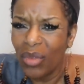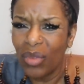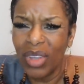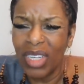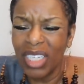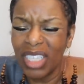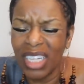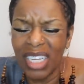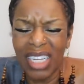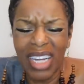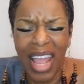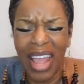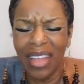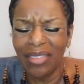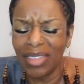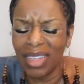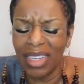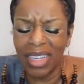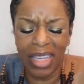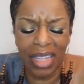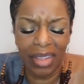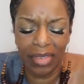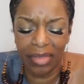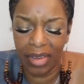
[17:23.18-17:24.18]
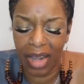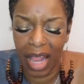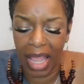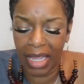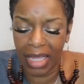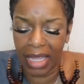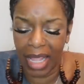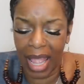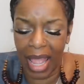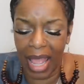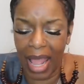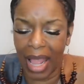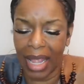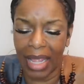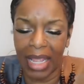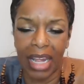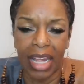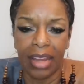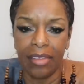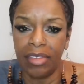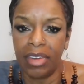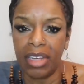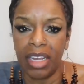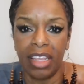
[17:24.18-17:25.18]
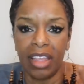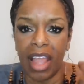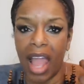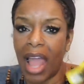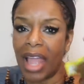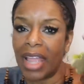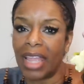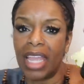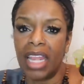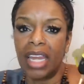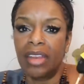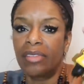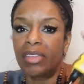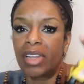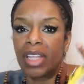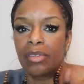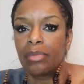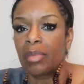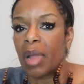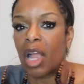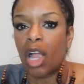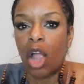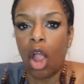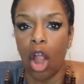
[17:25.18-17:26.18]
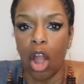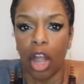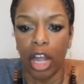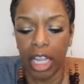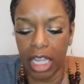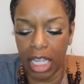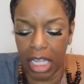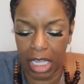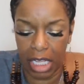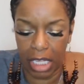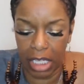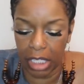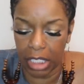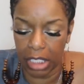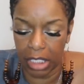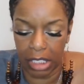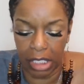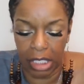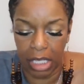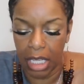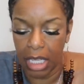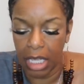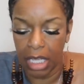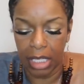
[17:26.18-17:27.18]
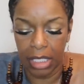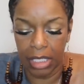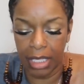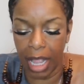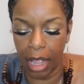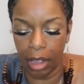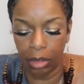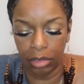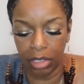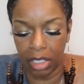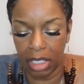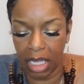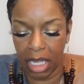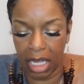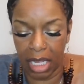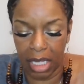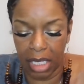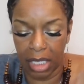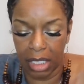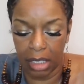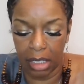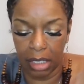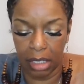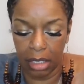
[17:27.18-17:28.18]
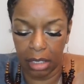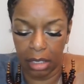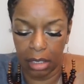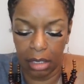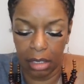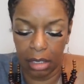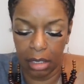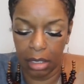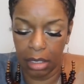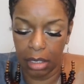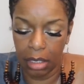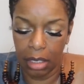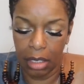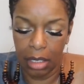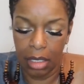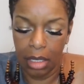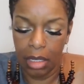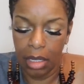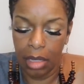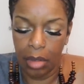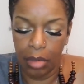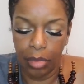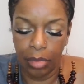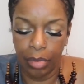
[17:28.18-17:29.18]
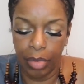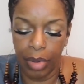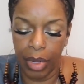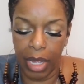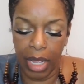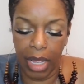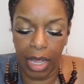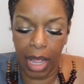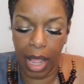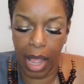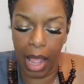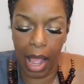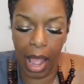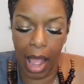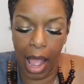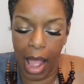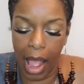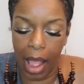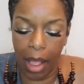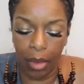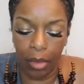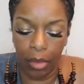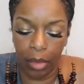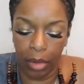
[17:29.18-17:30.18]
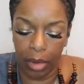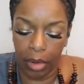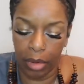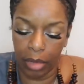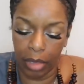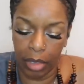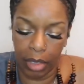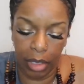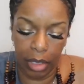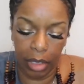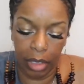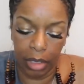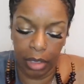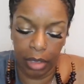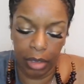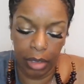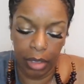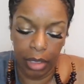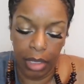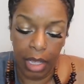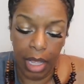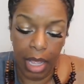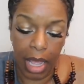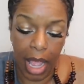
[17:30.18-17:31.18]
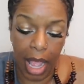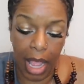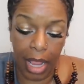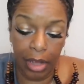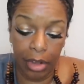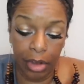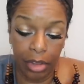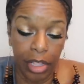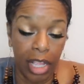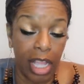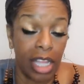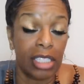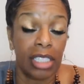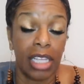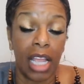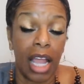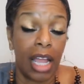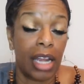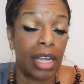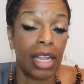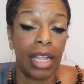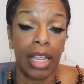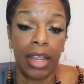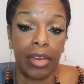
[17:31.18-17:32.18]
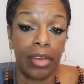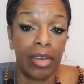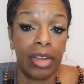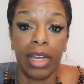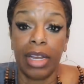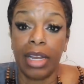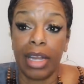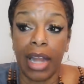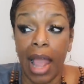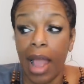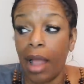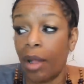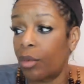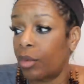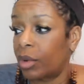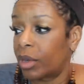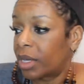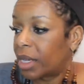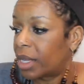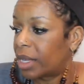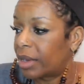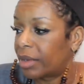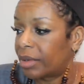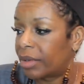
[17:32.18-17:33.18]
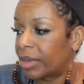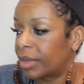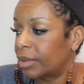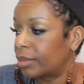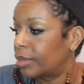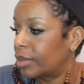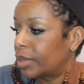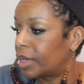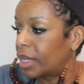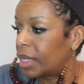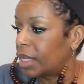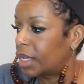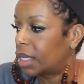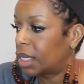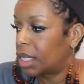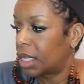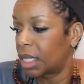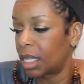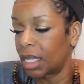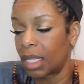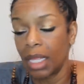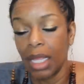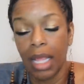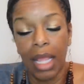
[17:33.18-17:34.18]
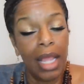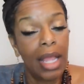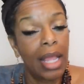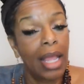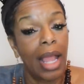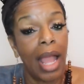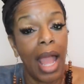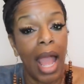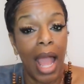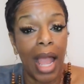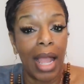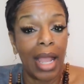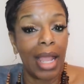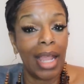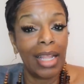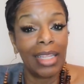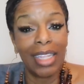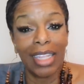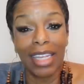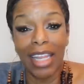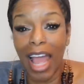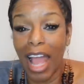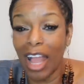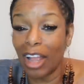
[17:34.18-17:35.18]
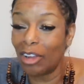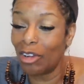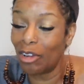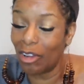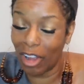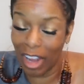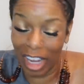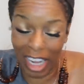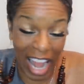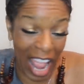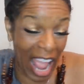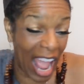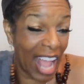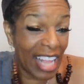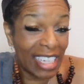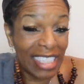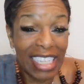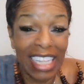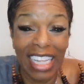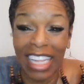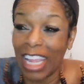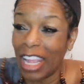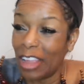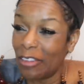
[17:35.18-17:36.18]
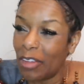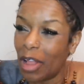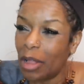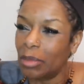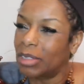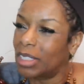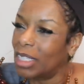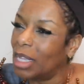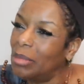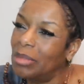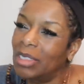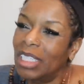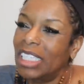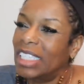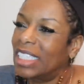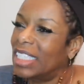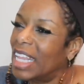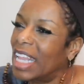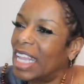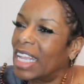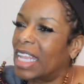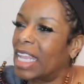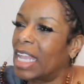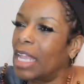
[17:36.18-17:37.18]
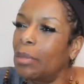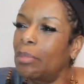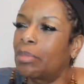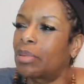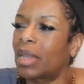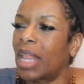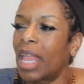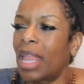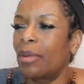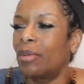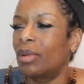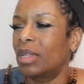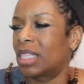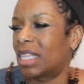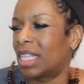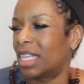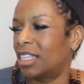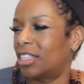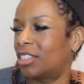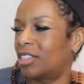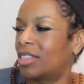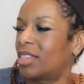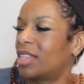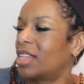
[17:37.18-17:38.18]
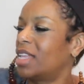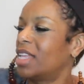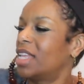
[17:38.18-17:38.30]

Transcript: We shouldn't have to live like that. I can't even leave. I can't even leave my car keys downstairs. But I don't. I know y'all tired of hearing it, and I don't want to hear it. But I got the lock on. I didn't give up. Some just said, keep playing with this.